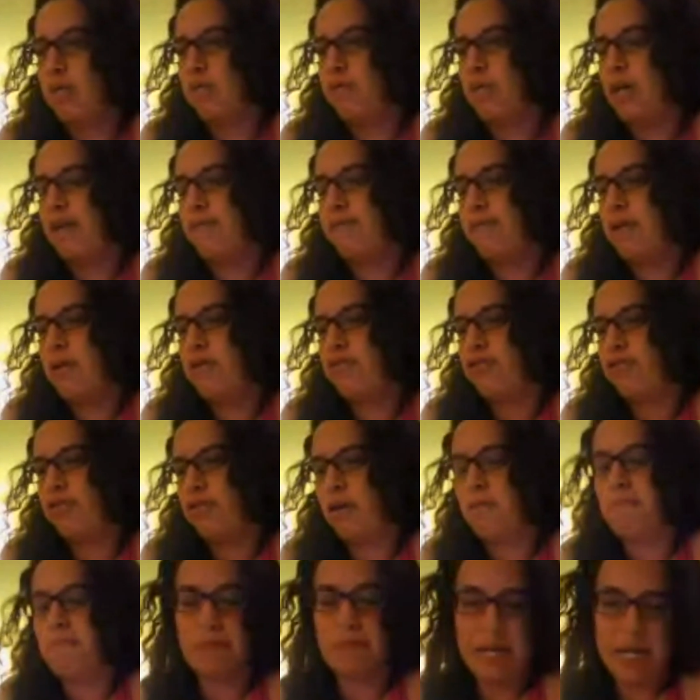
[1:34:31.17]
And it was. I
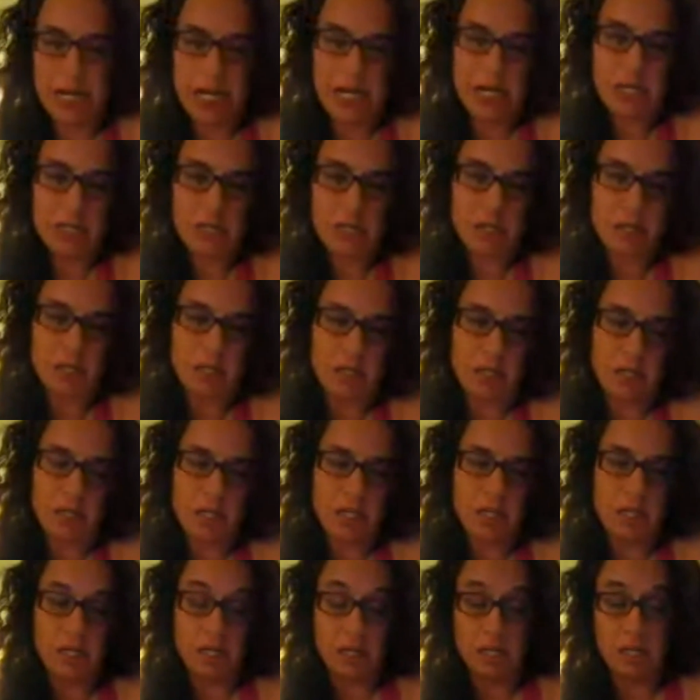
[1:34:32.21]
felt sharp pain,
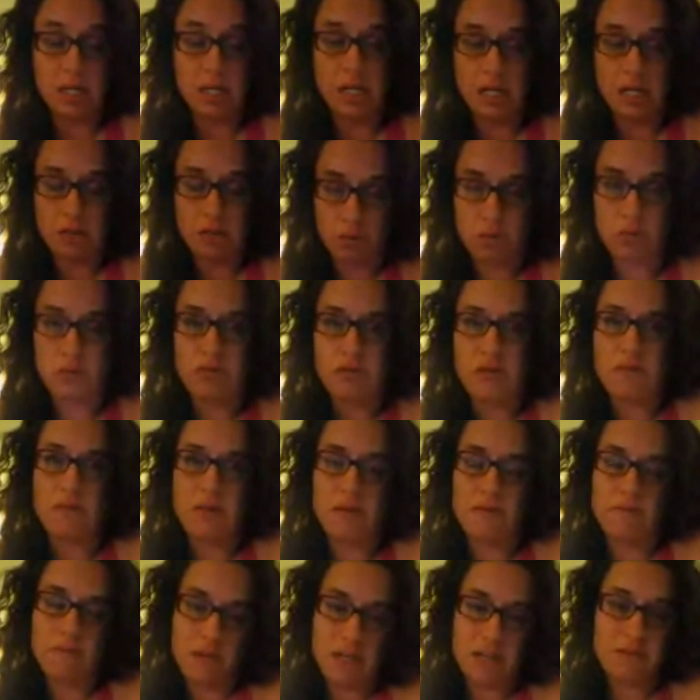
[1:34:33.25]

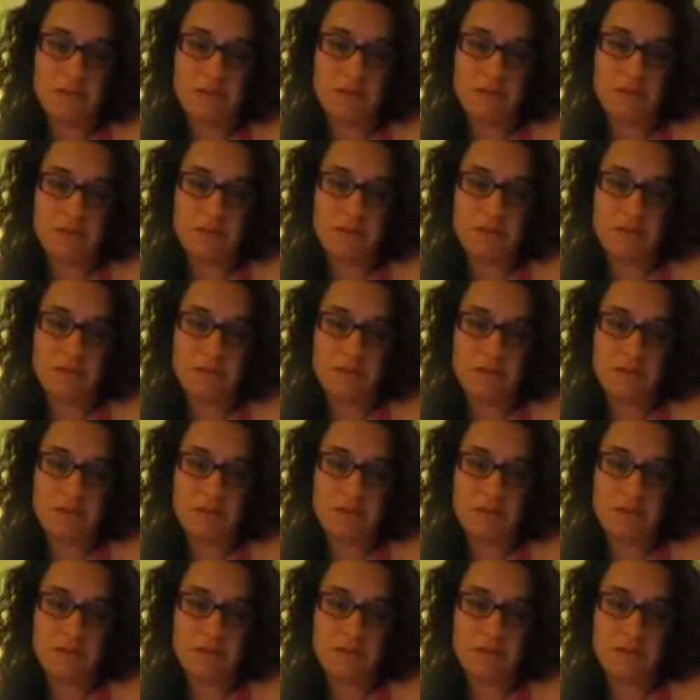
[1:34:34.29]
intrusive and invasively.